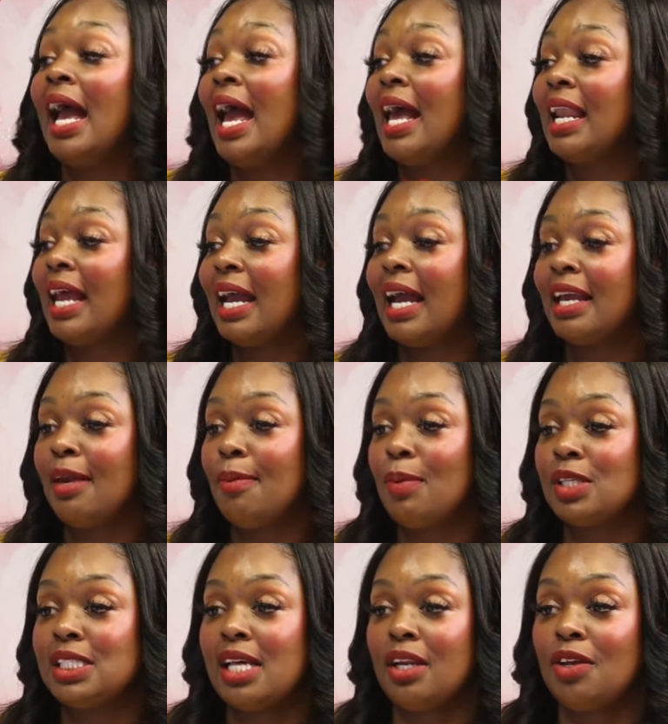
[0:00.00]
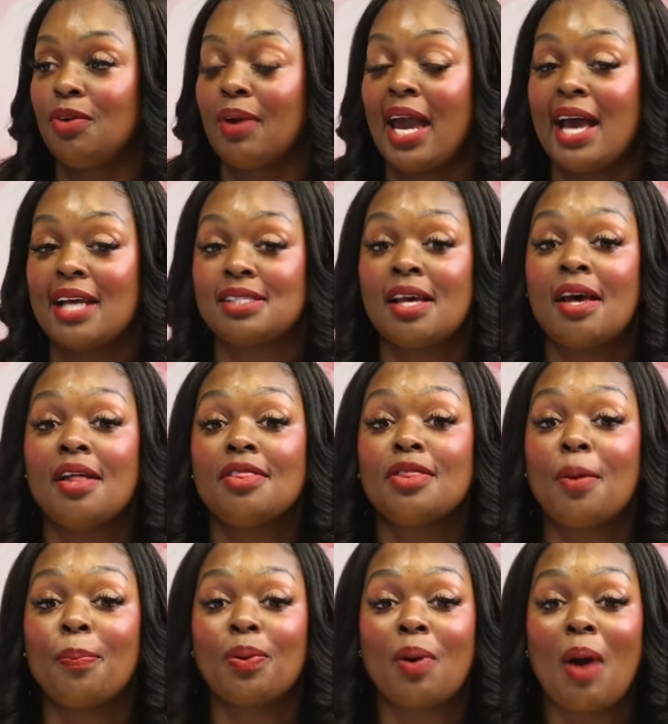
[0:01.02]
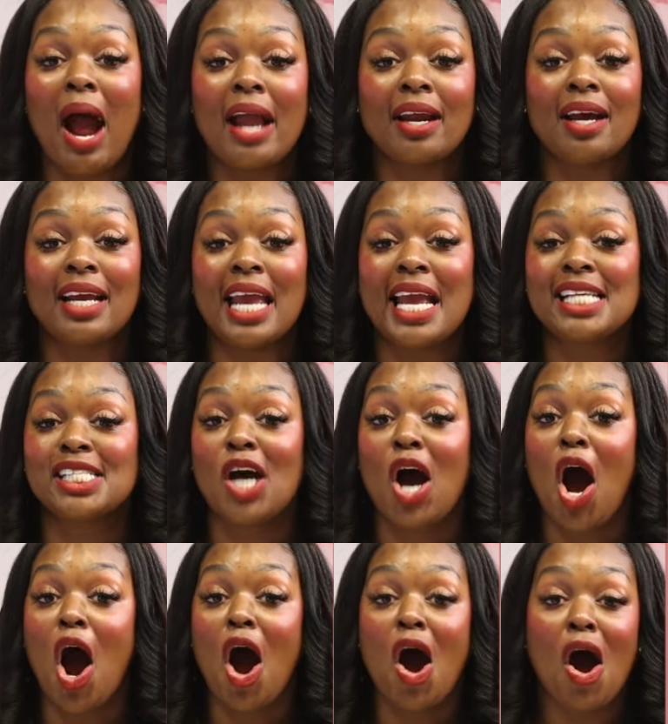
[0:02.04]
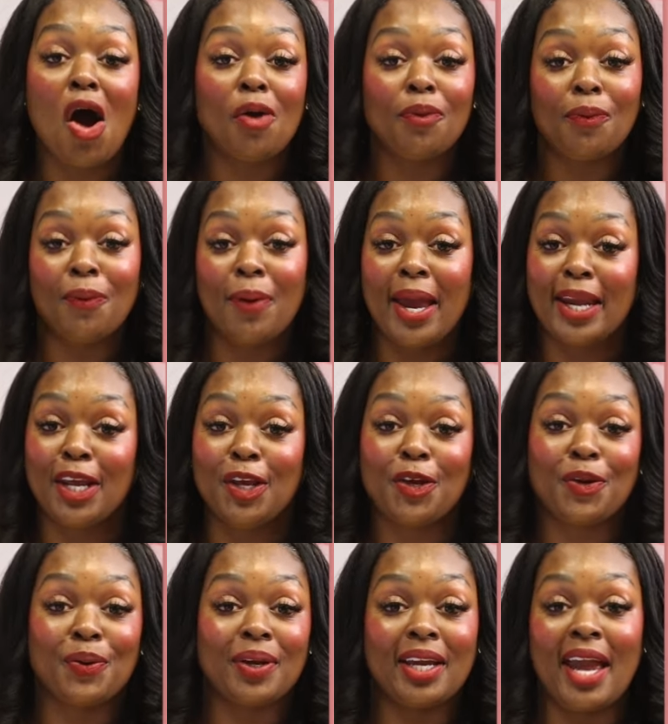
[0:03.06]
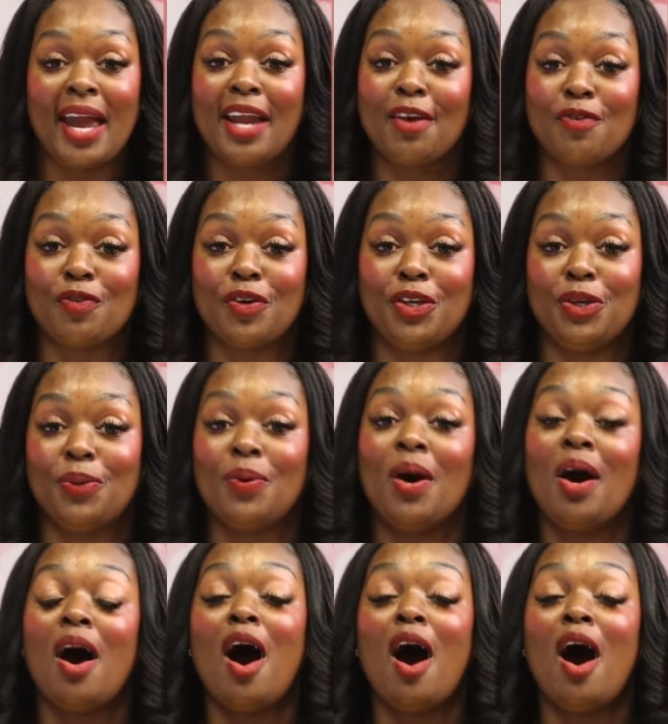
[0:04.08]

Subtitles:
And like I keep on telling you guys, the product is already created for you.